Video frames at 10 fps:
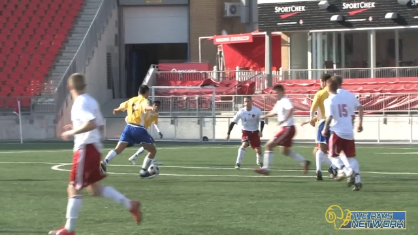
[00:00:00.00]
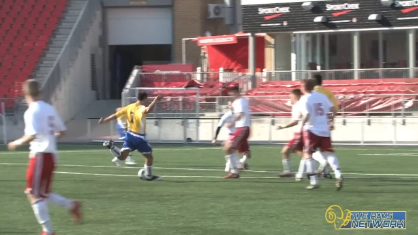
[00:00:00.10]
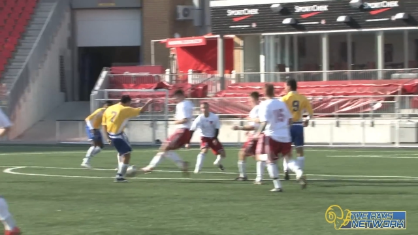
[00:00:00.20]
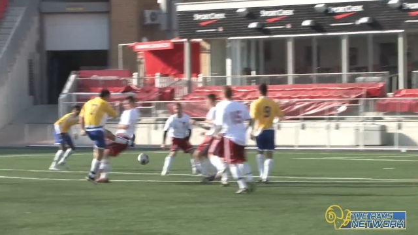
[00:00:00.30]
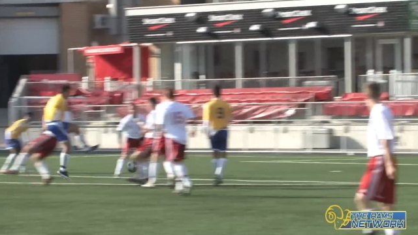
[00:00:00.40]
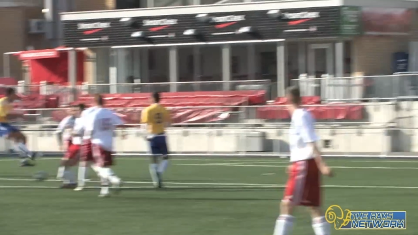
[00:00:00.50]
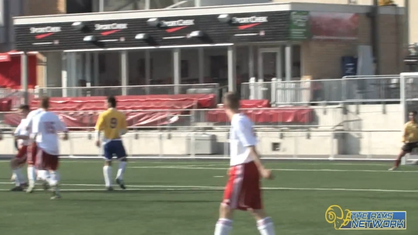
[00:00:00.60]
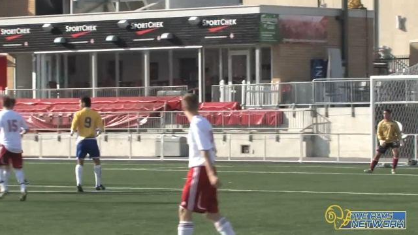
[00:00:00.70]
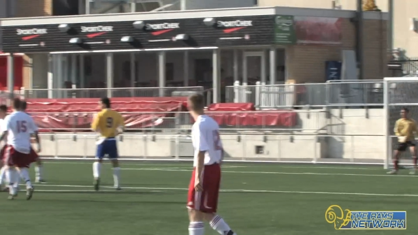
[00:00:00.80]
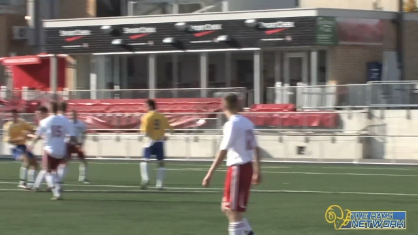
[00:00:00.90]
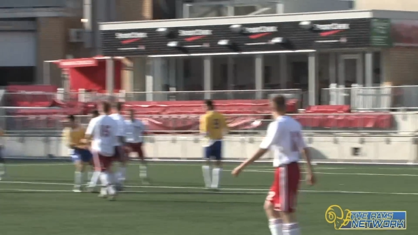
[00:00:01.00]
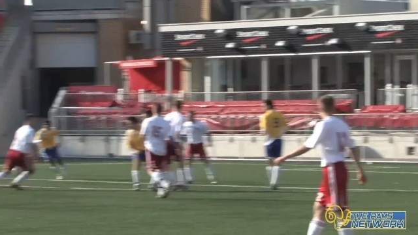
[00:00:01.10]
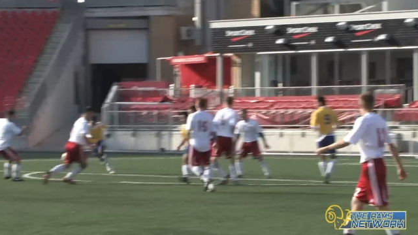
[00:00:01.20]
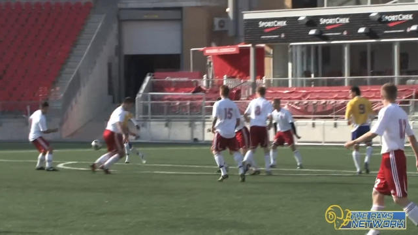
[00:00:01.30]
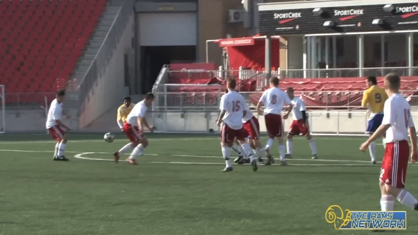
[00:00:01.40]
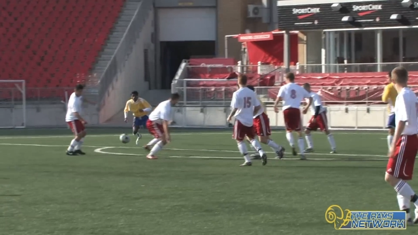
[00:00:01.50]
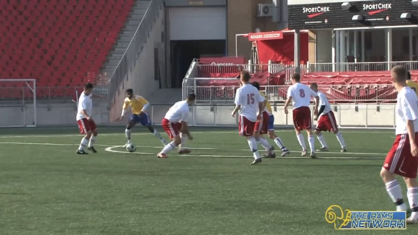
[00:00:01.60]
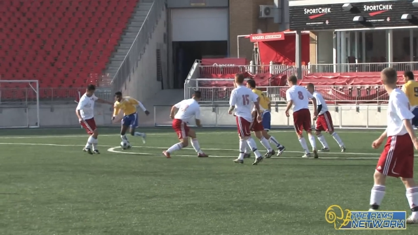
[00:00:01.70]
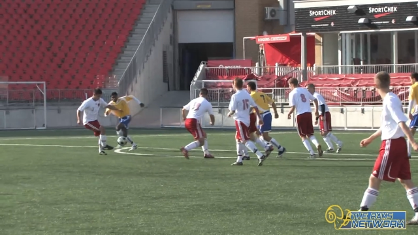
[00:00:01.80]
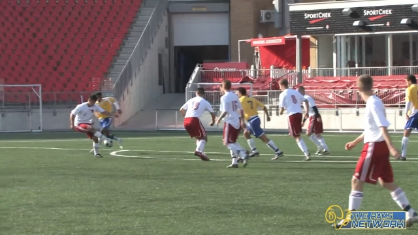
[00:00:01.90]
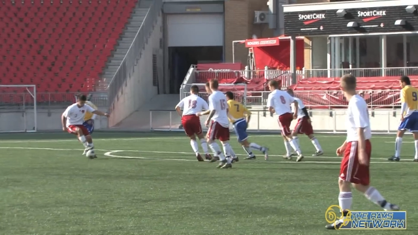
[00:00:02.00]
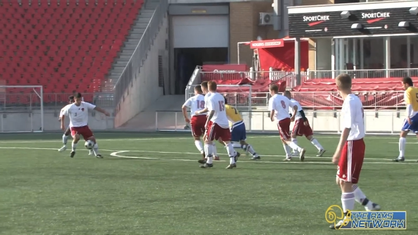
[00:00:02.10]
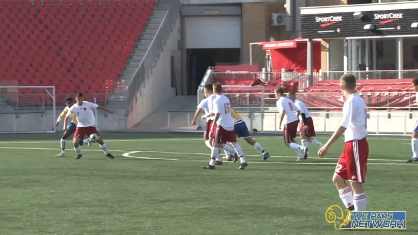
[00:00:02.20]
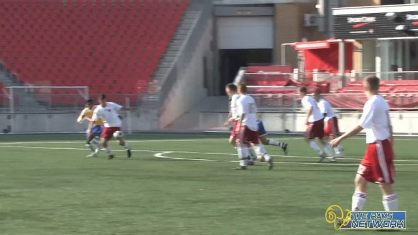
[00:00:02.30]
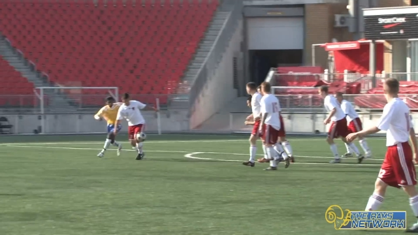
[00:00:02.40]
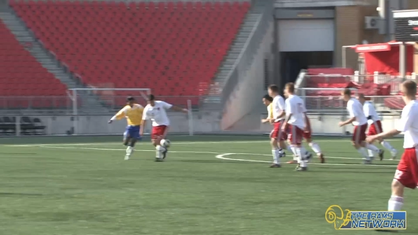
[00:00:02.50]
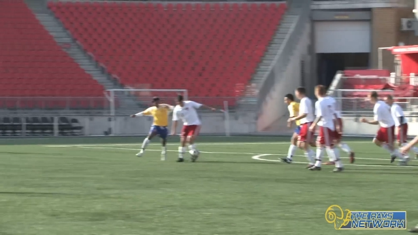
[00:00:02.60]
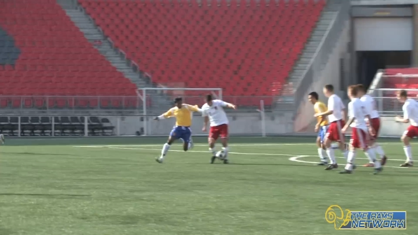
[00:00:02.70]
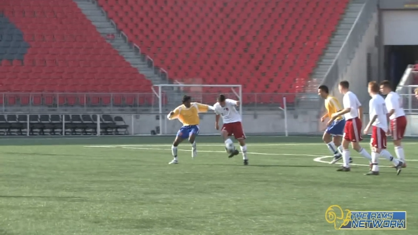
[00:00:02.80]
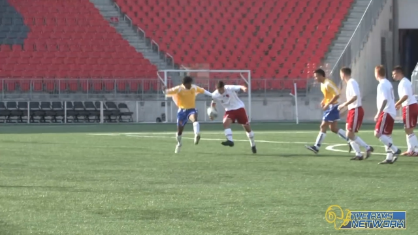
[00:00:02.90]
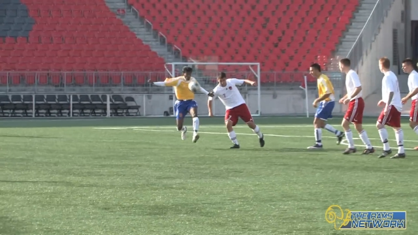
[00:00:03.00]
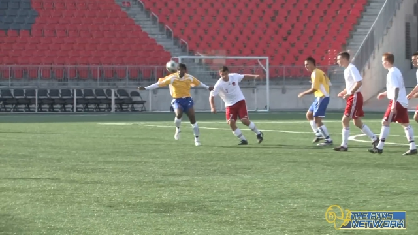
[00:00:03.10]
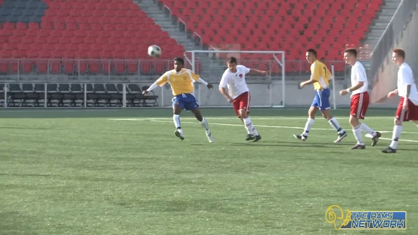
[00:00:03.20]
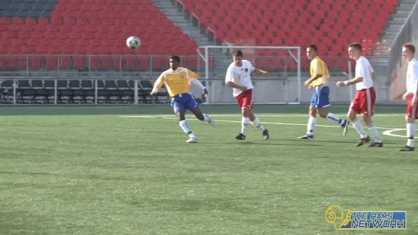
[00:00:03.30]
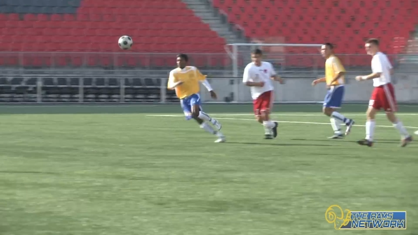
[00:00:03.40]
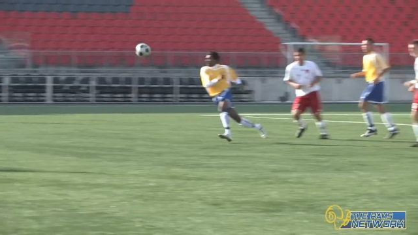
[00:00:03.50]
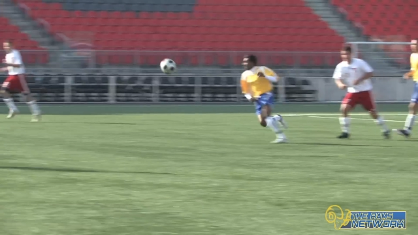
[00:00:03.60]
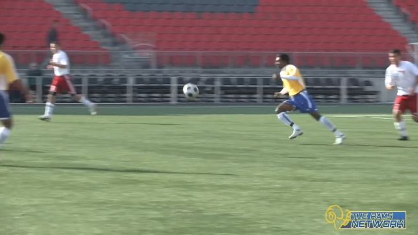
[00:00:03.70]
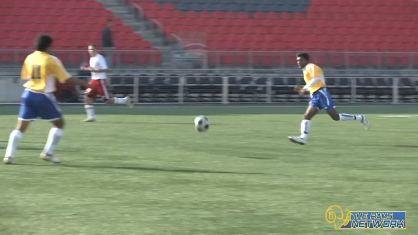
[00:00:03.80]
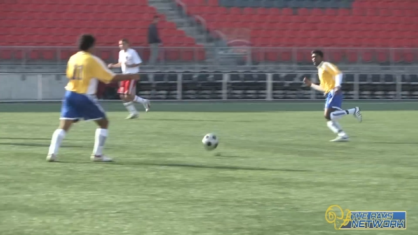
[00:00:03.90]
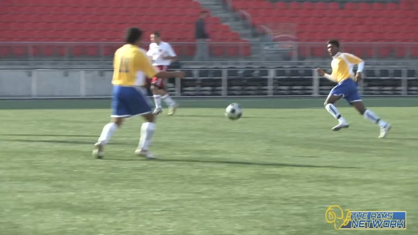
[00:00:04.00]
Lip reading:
(no speaker visible)